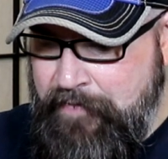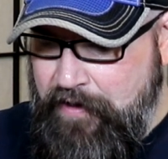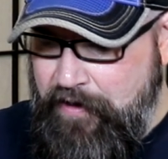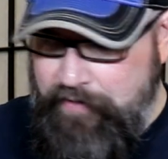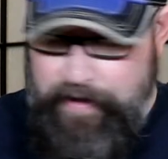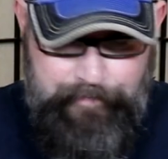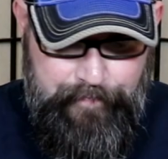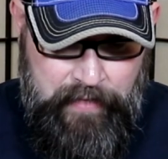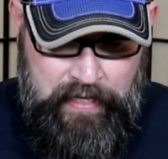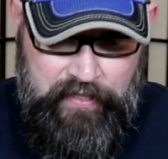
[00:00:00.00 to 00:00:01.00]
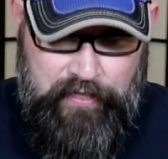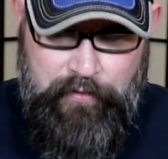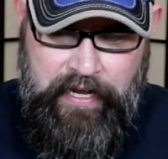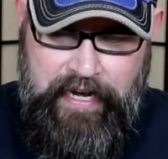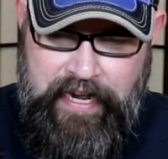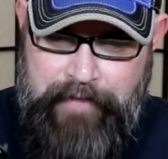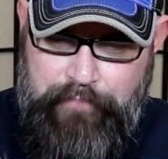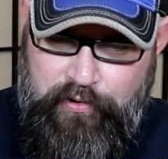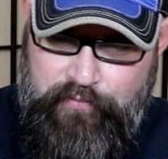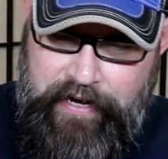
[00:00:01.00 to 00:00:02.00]
All right. So we're going to get it
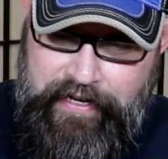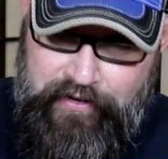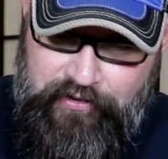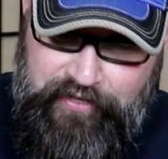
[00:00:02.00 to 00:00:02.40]
poured right in our